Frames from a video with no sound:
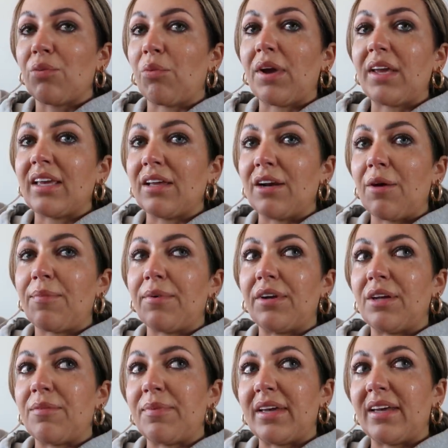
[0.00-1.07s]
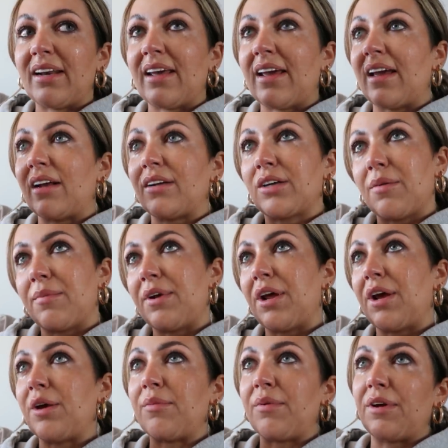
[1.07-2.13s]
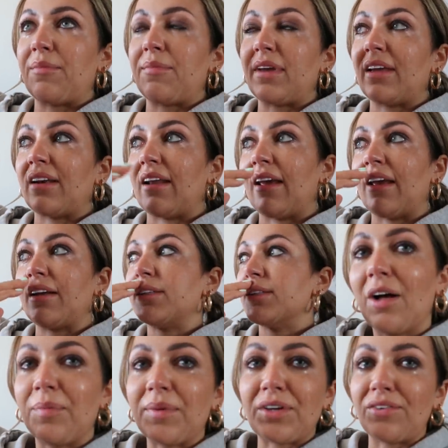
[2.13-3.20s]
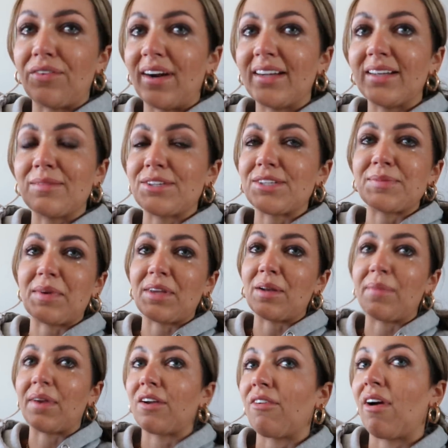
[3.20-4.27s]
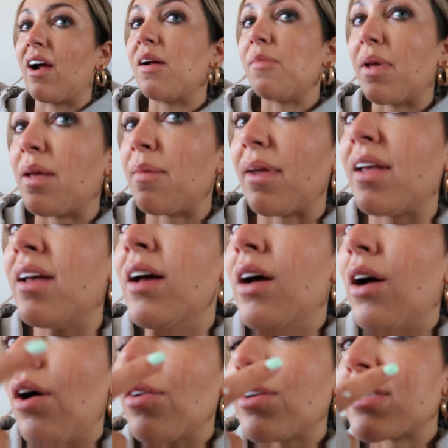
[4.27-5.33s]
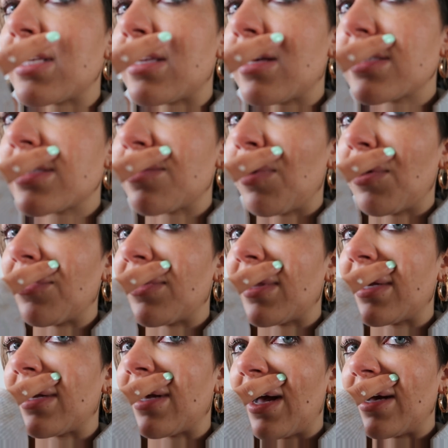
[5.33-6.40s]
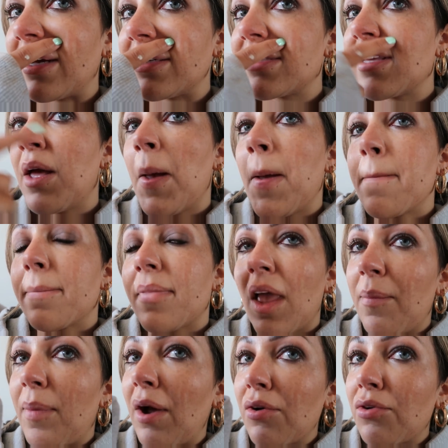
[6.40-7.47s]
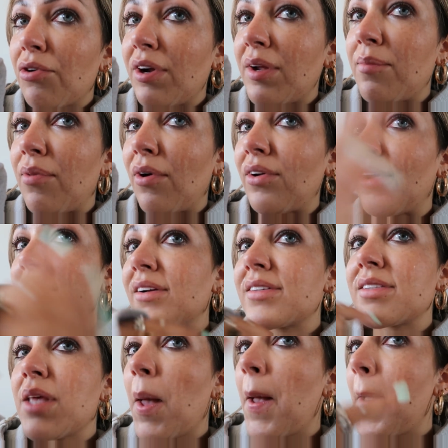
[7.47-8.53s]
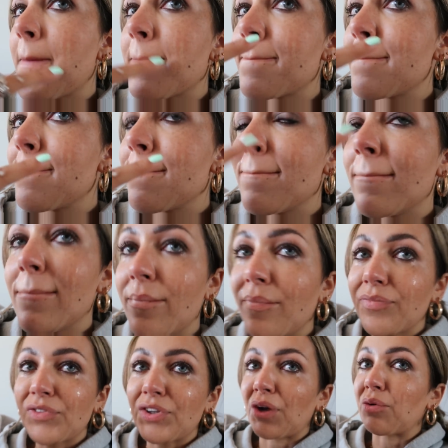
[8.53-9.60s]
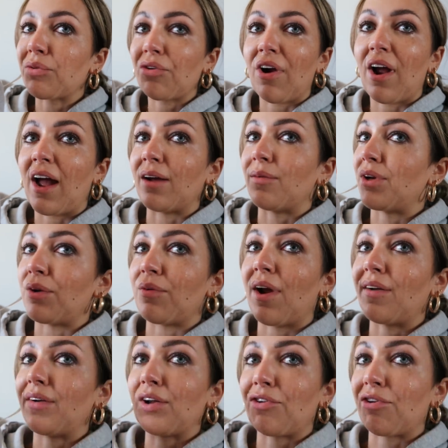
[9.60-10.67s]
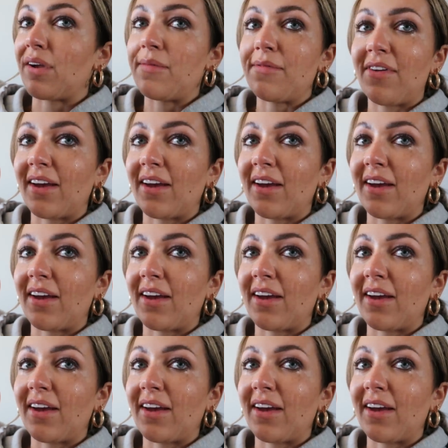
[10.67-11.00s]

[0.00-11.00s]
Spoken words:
waking up and her being here, coming home, her being here. I'll be all right. I'm just being a big crybaby. Honestly, that's the one thing, guys, about cream products. Don't cry when you're wearing a cream